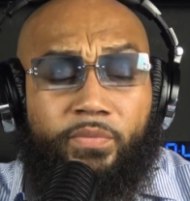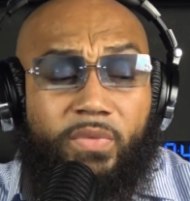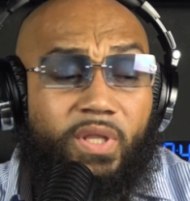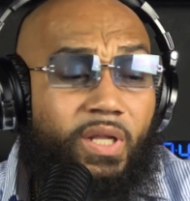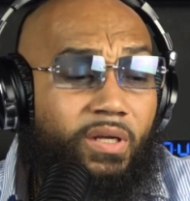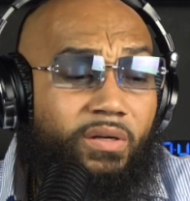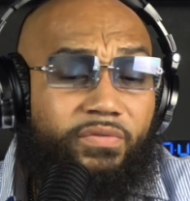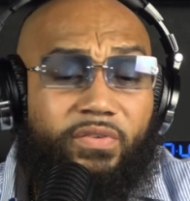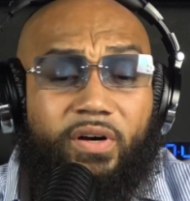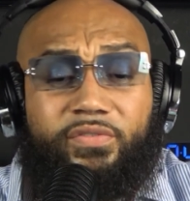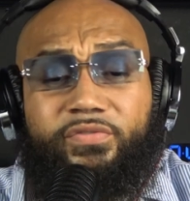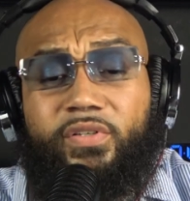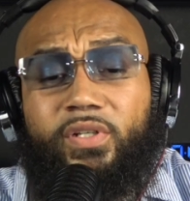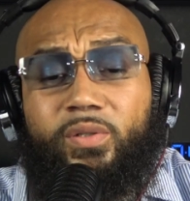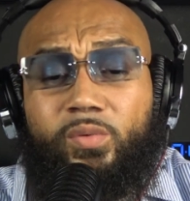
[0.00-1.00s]
Nigga, if I
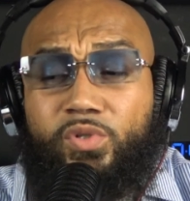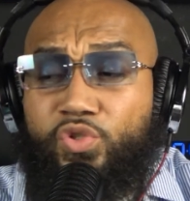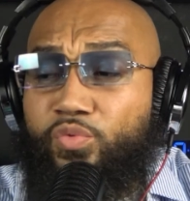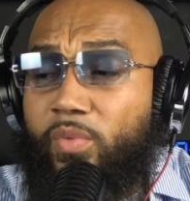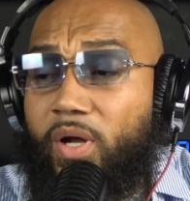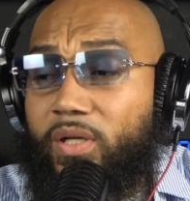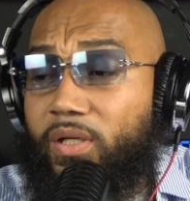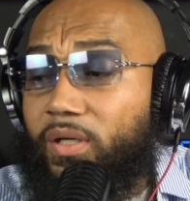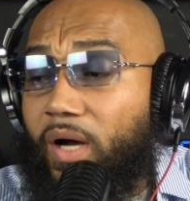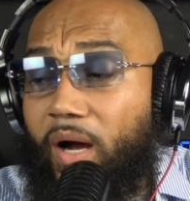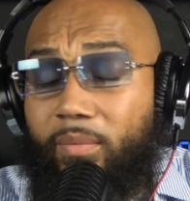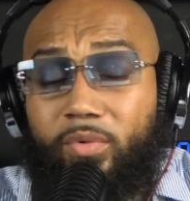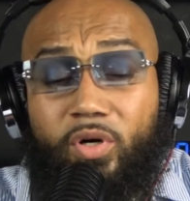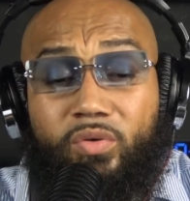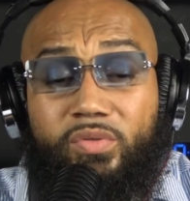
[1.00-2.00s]
fuck with you, my nigga,
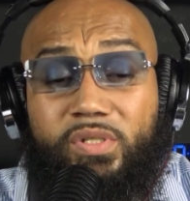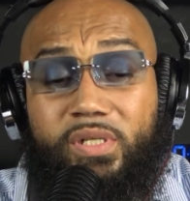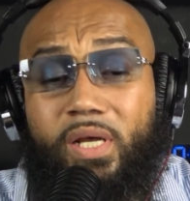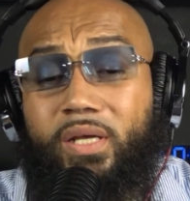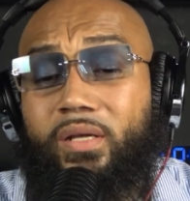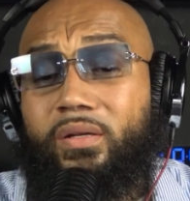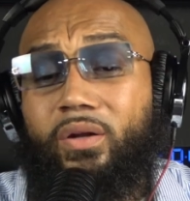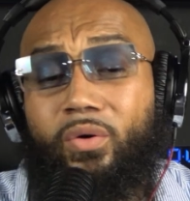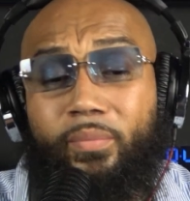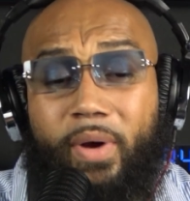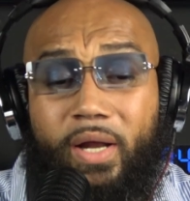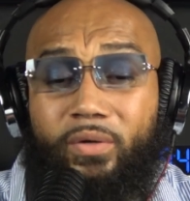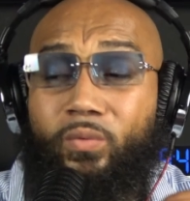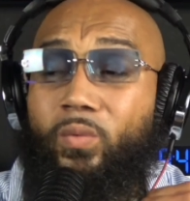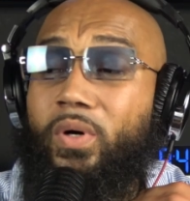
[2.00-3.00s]
I'm gonna say it no
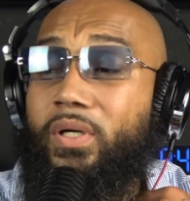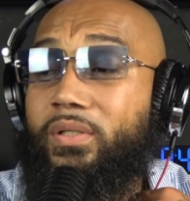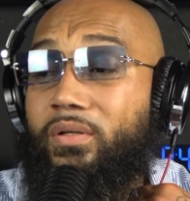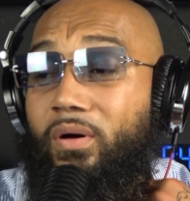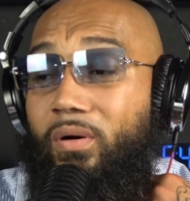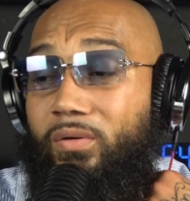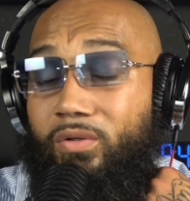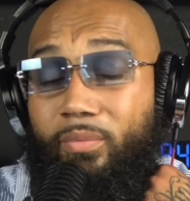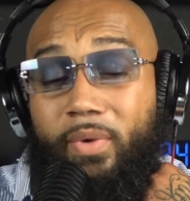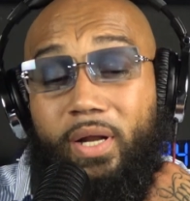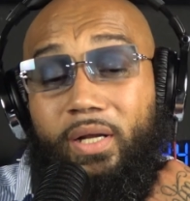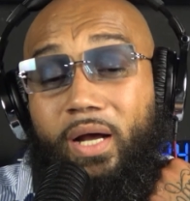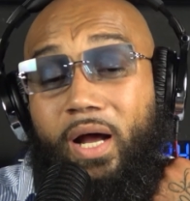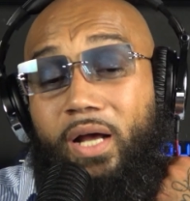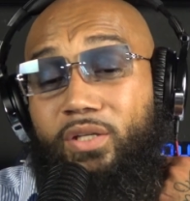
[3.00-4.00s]
matter what, dog, no
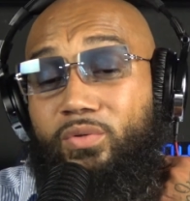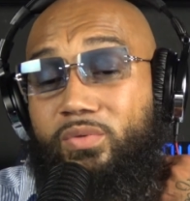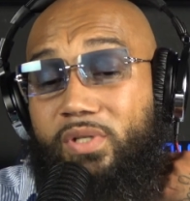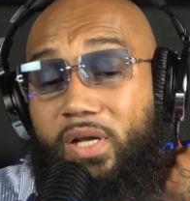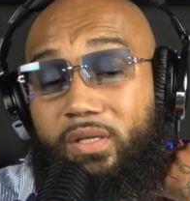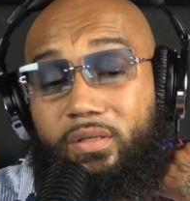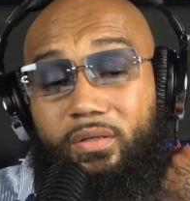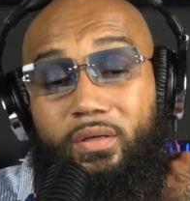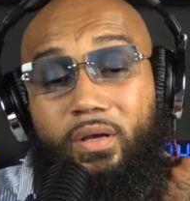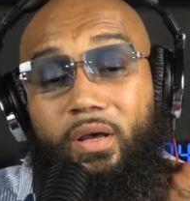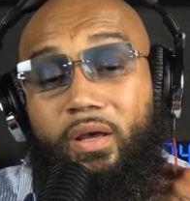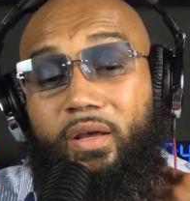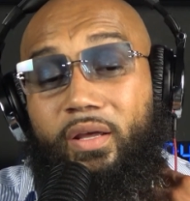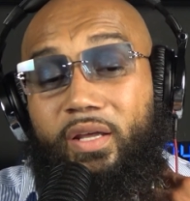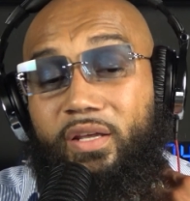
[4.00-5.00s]
matter how you take it.
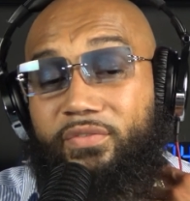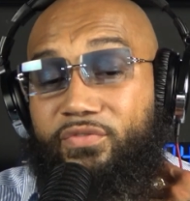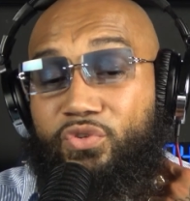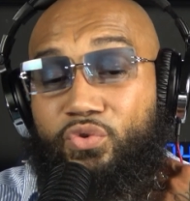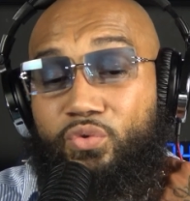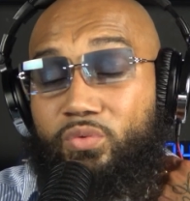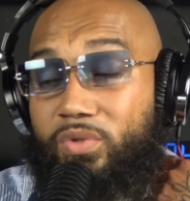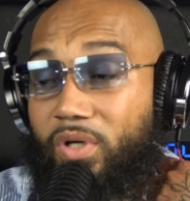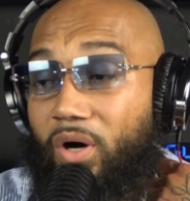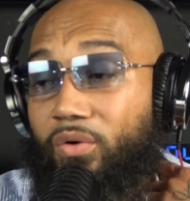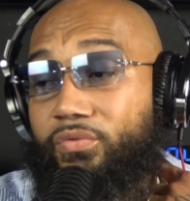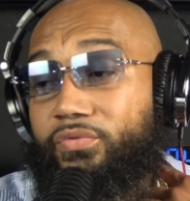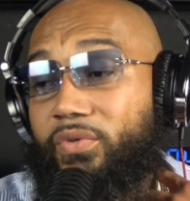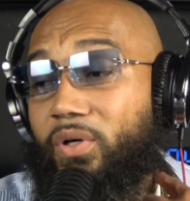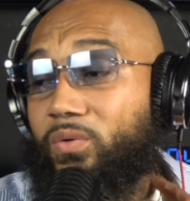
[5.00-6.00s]
If you don't
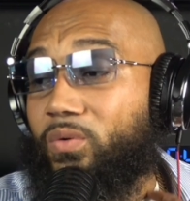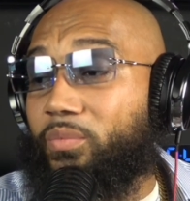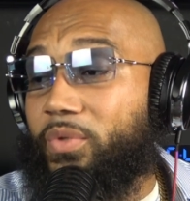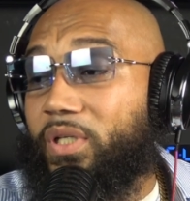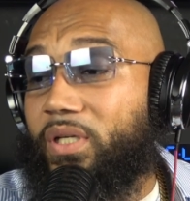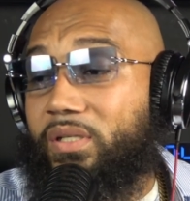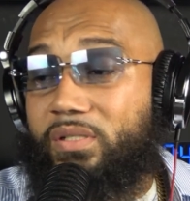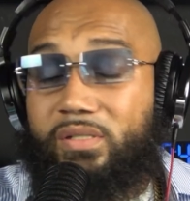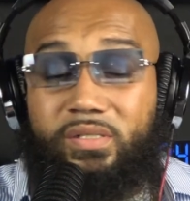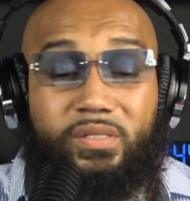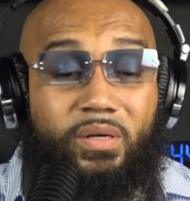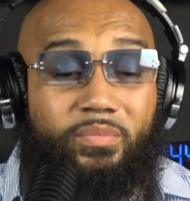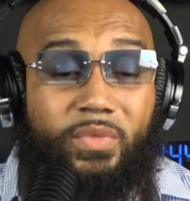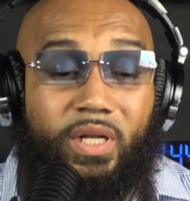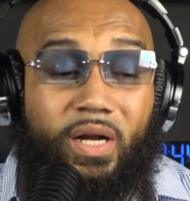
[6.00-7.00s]
fuck with me because of
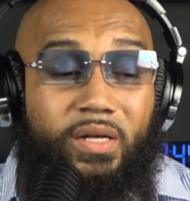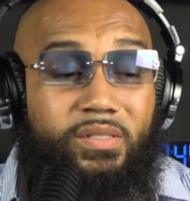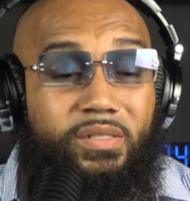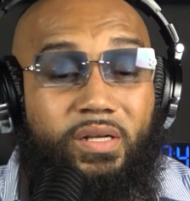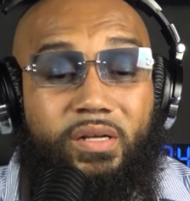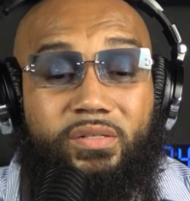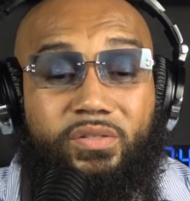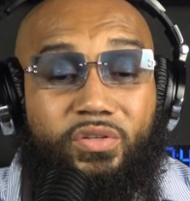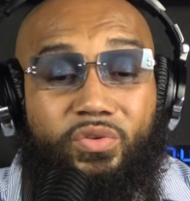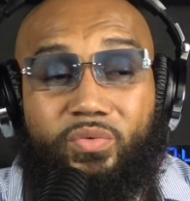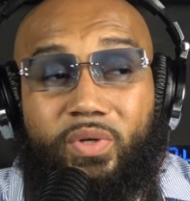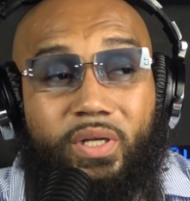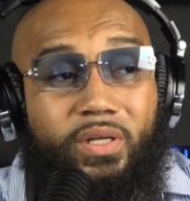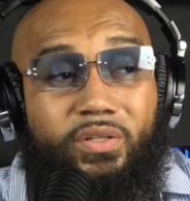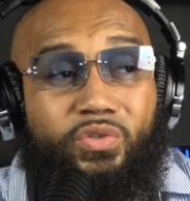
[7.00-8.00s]
something that I said to you,
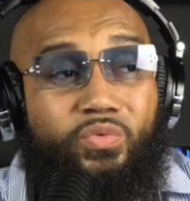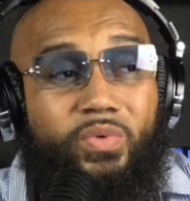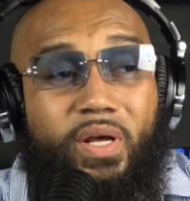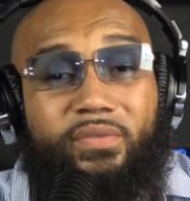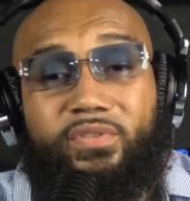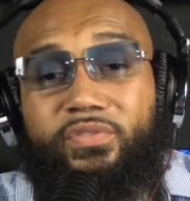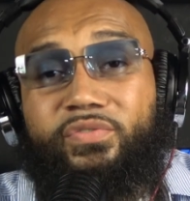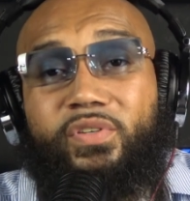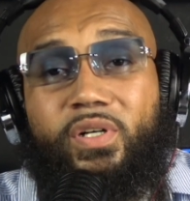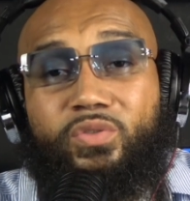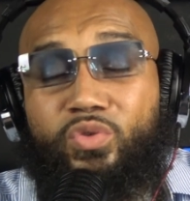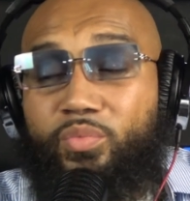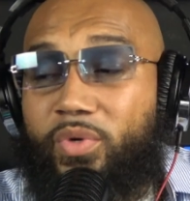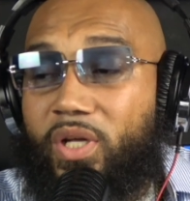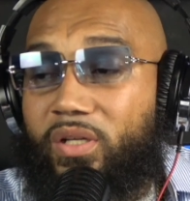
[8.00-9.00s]
nigga, you never fucked
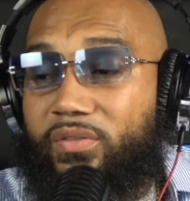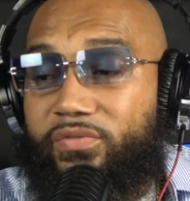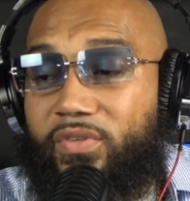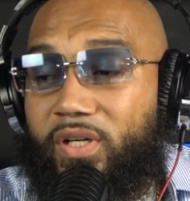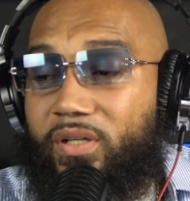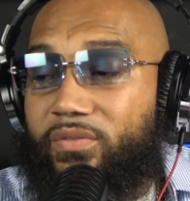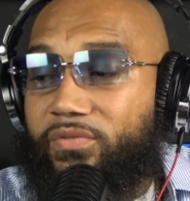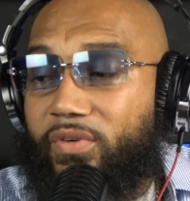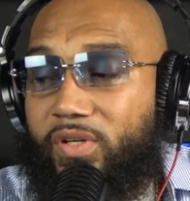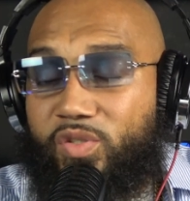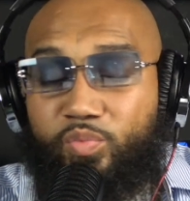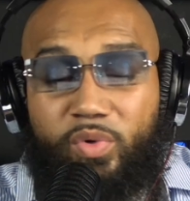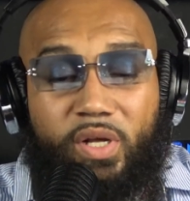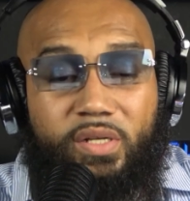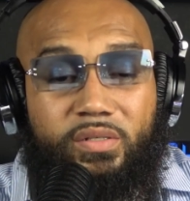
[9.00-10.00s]
with me in the fucking
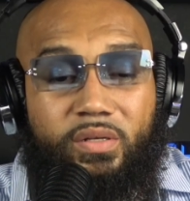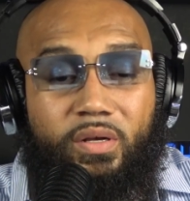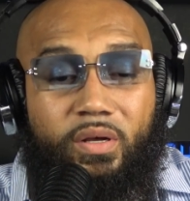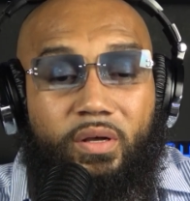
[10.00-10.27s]
first place.